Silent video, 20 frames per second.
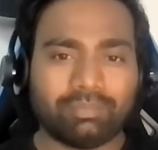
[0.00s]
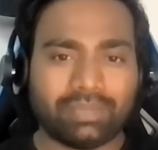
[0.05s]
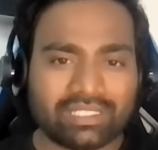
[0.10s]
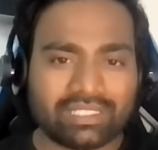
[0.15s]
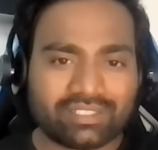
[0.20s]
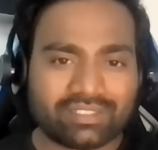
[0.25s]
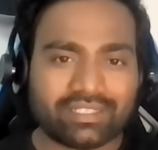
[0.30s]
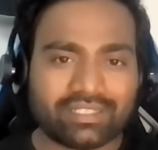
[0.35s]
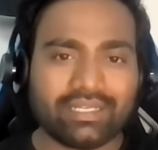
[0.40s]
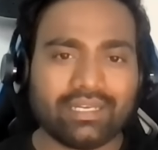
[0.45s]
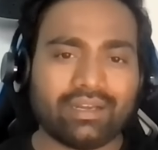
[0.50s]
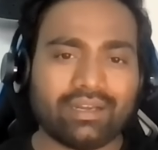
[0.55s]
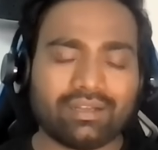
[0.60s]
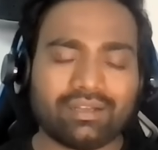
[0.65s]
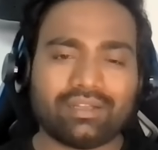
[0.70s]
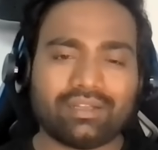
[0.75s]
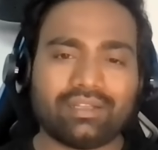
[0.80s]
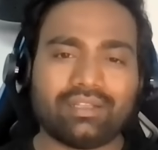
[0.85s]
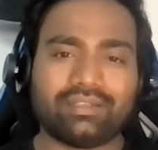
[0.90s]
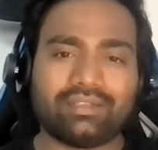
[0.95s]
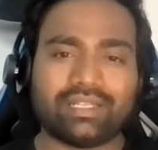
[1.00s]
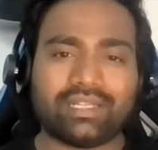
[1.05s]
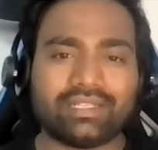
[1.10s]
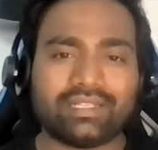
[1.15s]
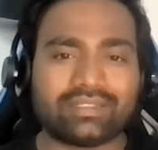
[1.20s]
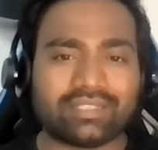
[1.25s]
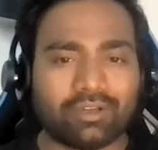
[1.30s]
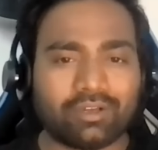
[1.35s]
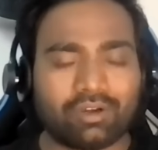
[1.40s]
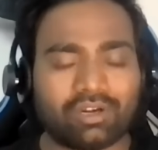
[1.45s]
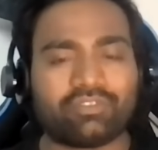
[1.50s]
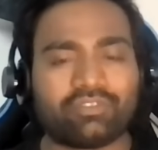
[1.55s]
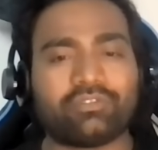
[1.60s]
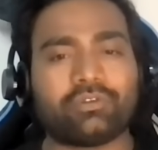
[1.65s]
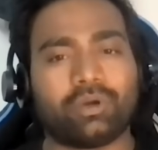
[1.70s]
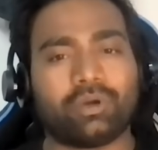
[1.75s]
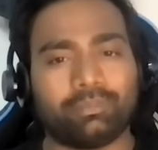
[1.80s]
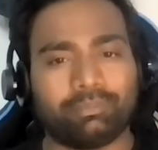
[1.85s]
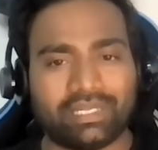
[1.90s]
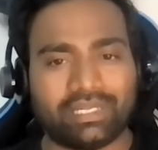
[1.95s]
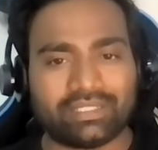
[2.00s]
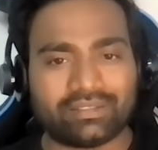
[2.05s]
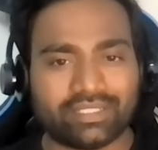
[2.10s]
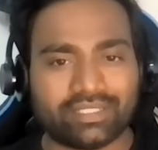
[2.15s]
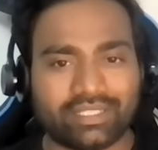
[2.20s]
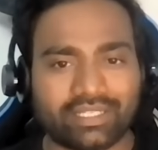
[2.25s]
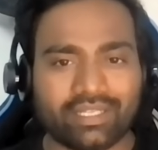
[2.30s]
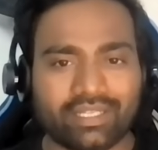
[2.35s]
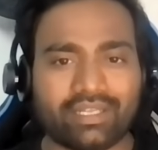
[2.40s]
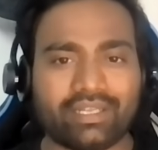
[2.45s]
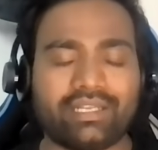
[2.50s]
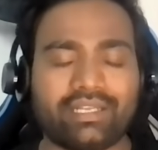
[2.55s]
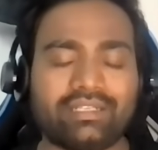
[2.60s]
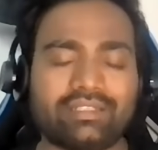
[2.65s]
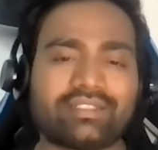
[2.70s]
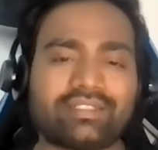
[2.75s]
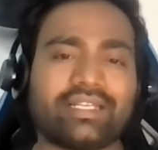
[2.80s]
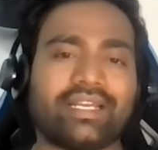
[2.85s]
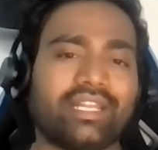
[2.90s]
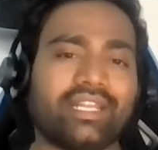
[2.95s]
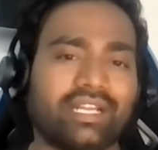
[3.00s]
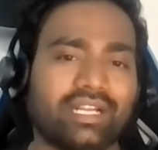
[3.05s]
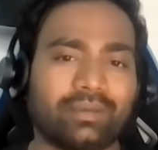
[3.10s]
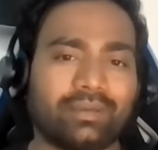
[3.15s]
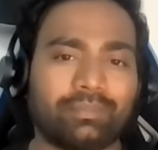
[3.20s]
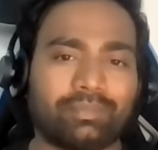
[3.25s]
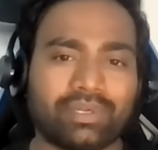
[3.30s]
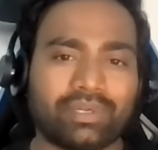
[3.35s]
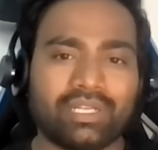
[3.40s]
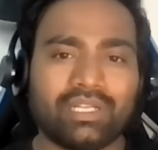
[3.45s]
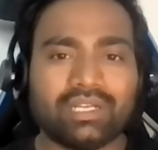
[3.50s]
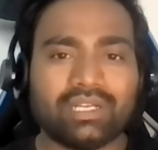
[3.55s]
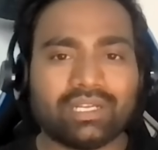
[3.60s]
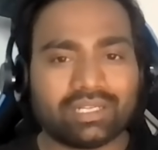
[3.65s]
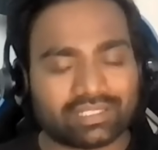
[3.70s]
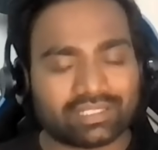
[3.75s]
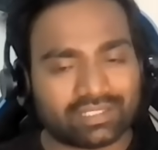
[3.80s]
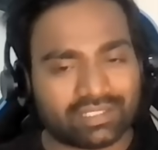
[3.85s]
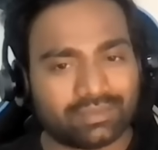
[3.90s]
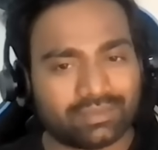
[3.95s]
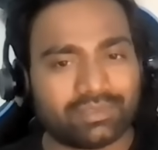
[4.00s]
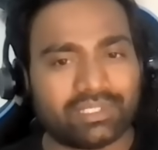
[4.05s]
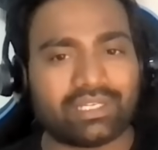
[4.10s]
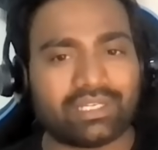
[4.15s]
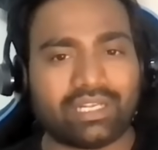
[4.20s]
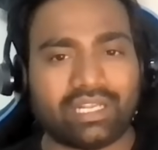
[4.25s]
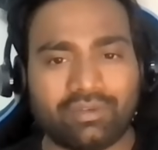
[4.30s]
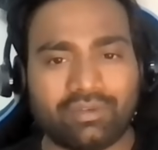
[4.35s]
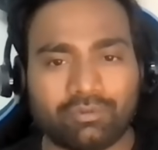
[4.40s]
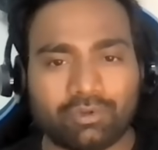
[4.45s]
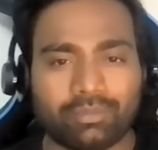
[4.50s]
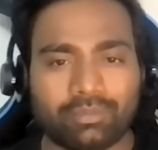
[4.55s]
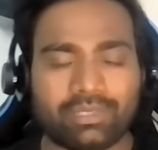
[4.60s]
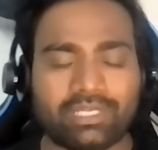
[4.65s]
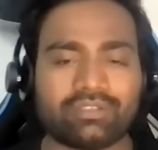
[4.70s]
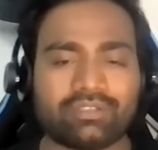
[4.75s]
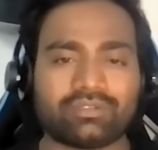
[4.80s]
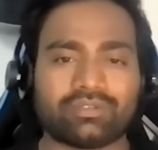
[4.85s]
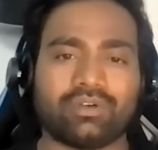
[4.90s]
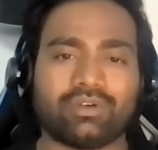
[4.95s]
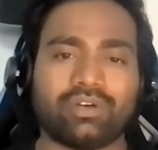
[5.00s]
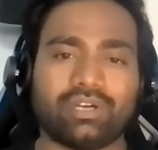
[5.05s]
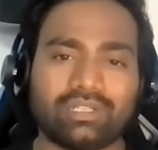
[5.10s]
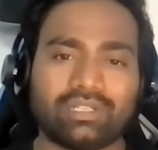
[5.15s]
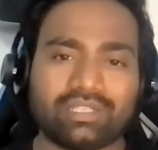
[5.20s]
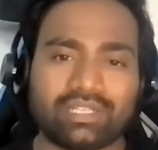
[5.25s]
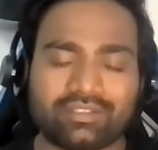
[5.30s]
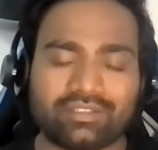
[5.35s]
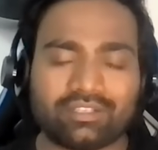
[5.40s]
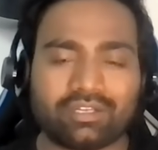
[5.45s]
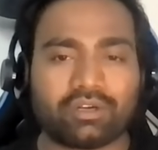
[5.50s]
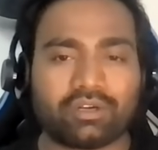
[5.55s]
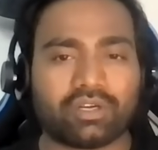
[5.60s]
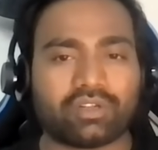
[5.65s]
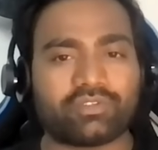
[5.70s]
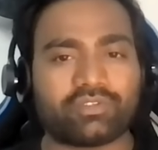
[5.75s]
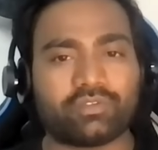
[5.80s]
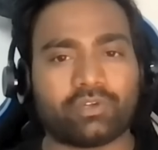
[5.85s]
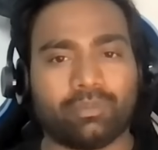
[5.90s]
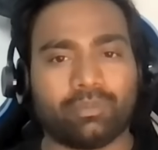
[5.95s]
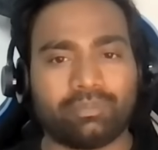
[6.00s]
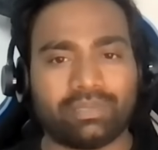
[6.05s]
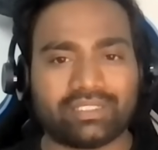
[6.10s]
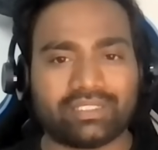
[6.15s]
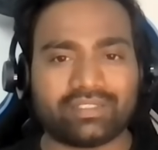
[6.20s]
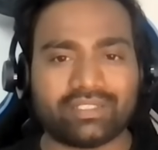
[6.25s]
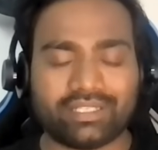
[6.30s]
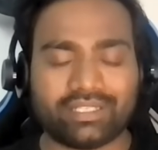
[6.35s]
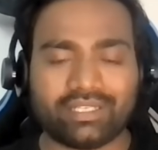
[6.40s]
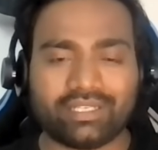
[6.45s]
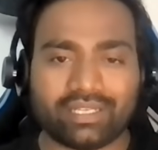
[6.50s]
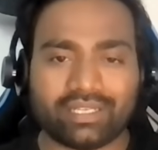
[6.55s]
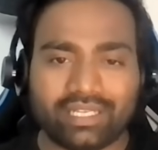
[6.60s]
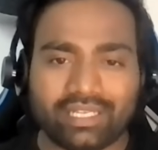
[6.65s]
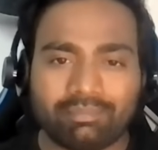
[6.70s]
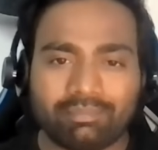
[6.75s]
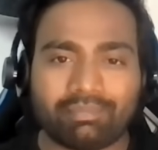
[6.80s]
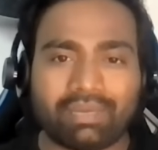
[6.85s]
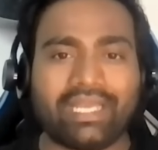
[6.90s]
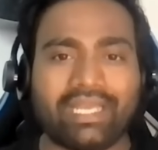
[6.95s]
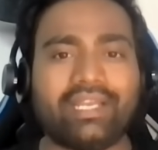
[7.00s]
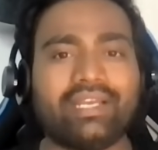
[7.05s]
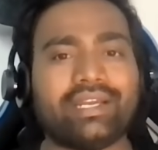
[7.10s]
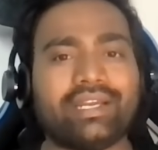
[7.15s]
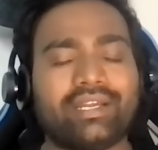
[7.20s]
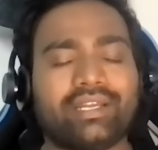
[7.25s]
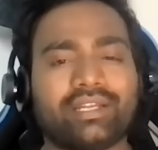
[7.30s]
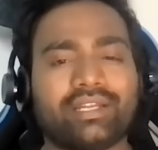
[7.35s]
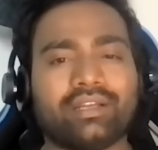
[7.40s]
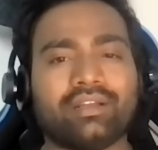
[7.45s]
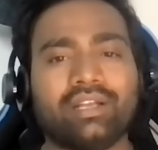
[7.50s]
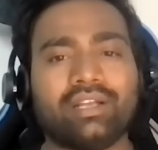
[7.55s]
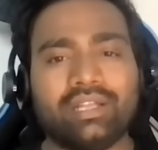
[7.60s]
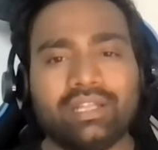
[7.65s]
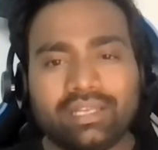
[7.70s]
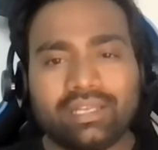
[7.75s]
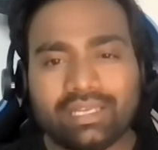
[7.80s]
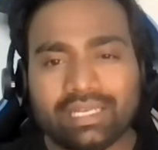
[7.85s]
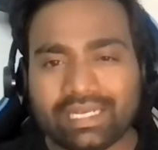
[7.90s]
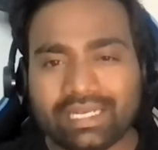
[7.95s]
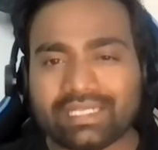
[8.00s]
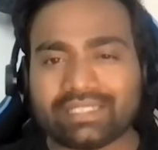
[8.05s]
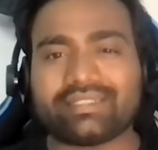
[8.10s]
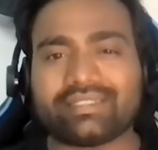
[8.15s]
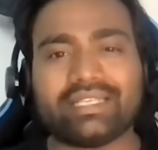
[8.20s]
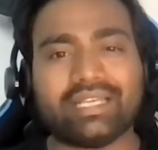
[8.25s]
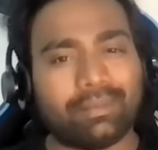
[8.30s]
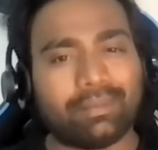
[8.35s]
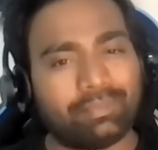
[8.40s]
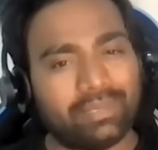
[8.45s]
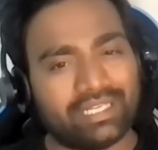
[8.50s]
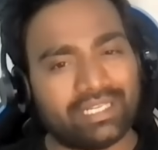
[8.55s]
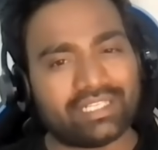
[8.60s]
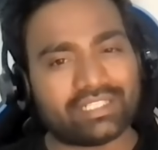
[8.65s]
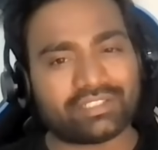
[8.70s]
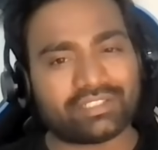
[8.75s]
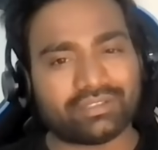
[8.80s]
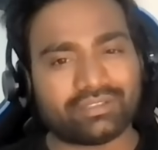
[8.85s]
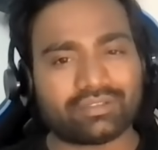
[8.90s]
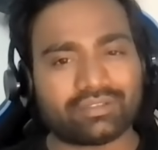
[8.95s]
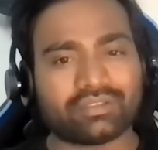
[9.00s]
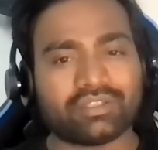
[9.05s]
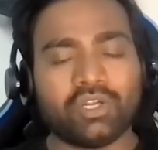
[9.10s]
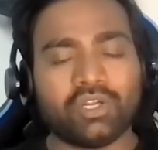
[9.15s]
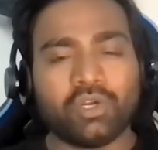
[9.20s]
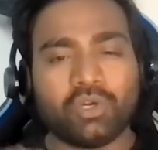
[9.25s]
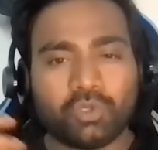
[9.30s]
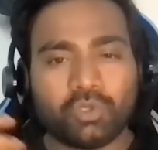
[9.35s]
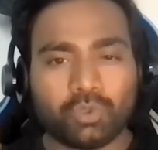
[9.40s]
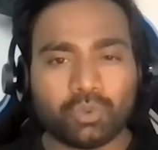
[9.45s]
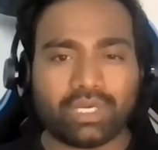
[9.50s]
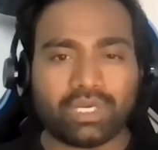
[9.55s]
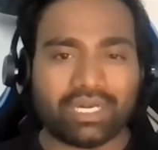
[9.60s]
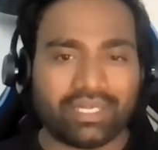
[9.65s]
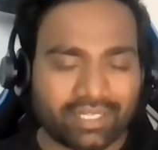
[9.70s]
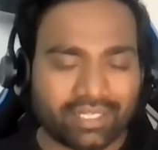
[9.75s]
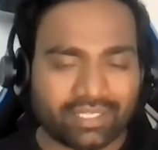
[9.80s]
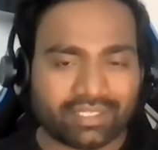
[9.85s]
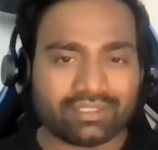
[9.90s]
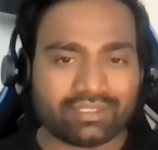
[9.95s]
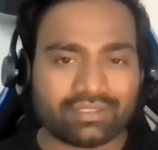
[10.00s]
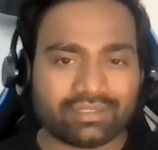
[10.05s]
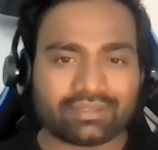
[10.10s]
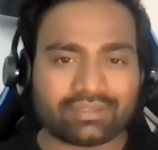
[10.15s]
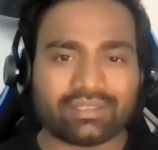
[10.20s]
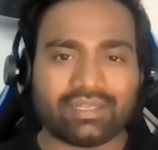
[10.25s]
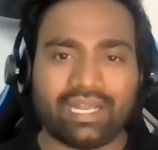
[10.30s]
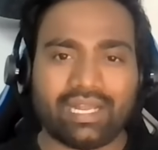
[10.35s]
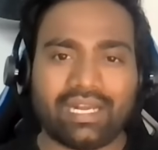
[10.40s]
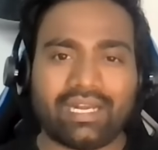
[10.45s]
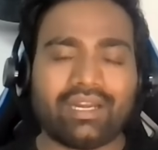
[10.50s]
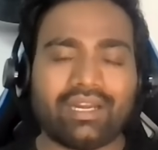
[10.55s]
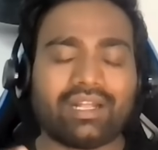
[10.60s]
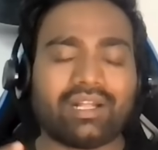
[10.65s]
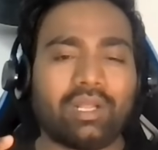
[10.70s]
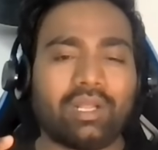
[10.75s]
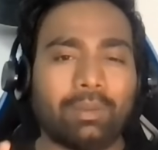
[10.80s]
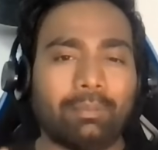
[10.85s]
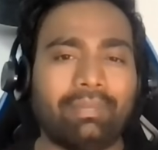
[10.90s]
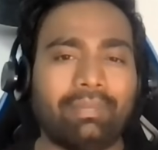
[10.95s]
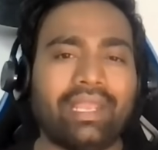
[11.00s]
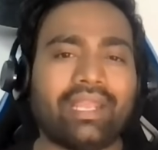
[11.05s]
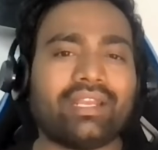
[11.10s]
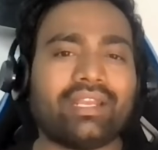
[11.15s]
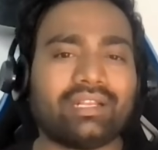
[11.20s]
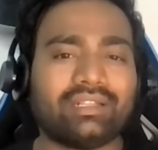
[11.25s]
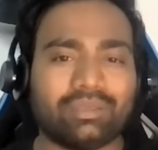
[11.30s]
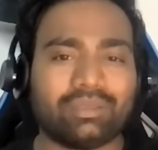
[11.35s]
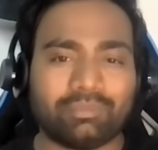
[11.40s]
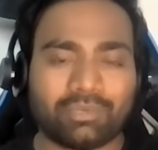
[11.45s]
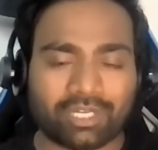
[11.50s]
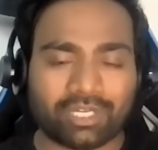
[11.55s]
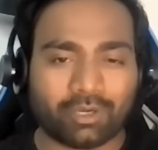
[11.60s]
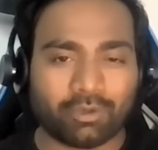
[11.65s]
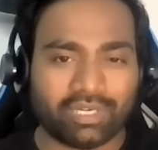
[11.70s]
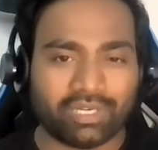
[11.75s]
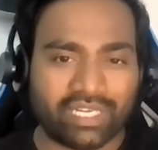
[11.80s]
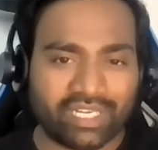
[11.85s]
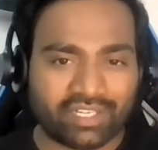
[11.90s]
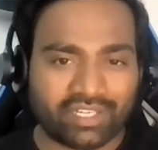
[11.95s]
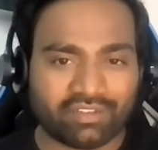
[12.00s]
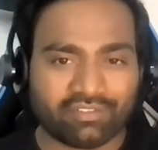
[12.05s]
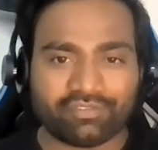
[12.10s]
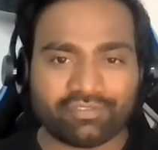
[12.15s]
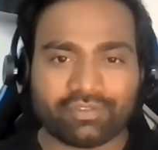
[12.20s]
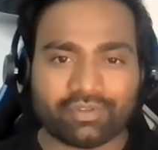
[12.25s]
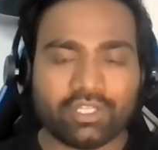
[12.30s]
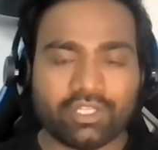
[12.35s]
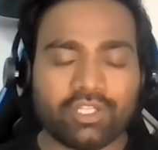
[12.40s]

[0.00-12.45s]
but still there is a lot of complexity in setting up customer environments, or there is a lot of complexity in migrating legacy applications to containers and making them cloud native.